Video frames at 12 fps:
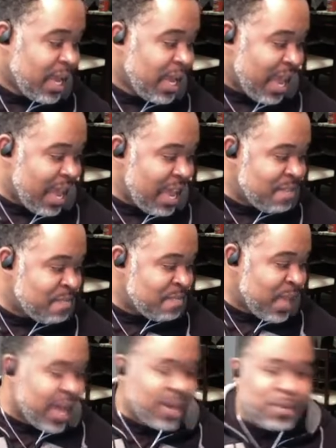
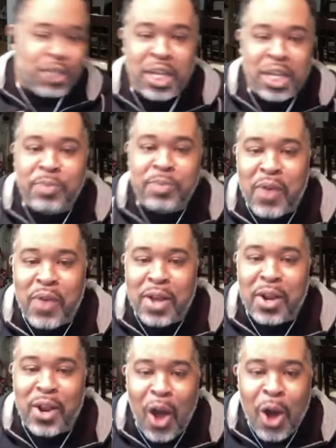Amen. Gene's been around a
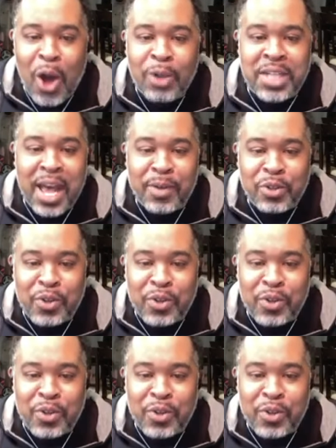long time.